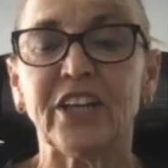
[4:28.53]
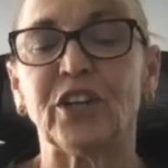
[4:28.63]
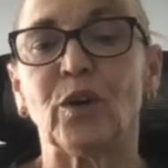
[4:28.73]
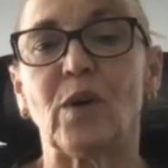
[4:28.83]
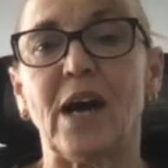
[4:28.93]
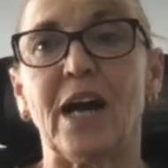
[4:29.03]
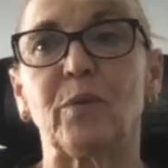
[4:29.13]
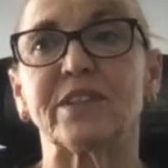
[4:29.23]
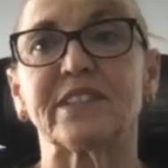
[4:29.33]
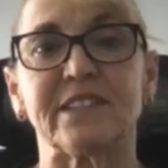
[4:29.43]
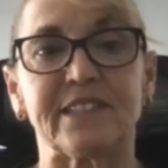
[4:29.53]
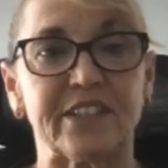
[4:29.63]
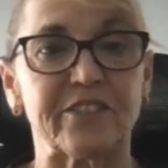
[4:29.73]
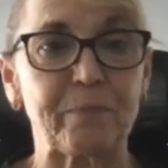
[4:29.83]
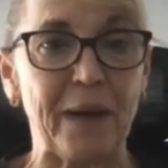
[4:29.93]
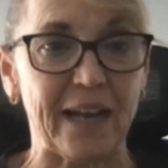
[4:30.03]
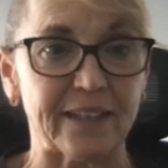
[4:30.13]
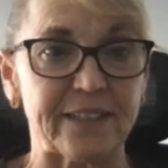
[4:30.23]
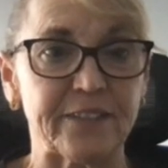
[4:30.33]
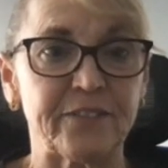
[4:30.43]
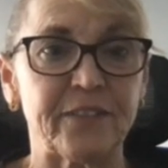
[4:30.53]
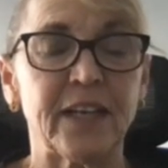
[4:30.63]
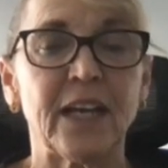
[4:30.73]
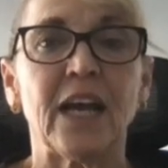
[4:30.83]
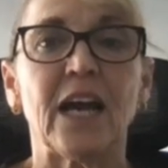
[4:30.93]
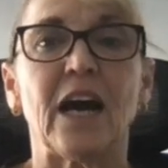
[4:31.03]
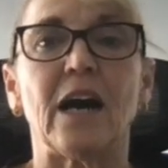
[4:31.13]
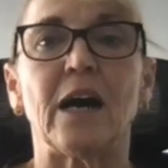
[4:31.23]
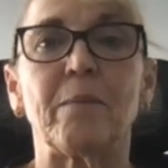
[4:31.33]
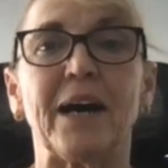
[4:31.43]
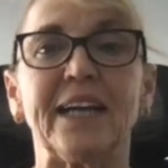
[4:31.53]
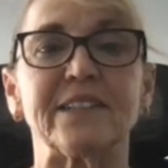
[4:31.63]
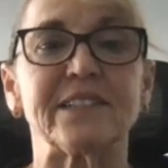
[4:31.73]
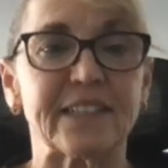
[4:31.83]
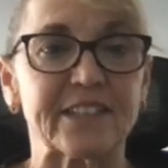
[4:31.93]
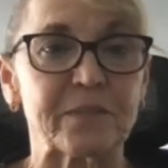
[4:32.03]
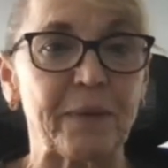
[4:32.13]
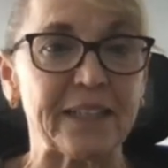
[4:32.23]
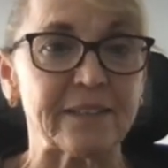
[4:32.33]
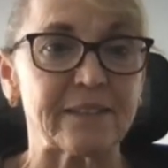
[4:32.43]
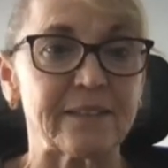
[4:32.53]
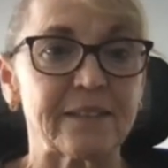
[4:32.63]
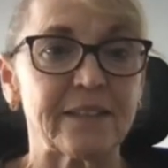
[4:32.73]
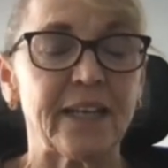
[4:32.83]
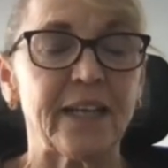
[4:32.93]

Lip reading: I was considered palliative. I had 6 months,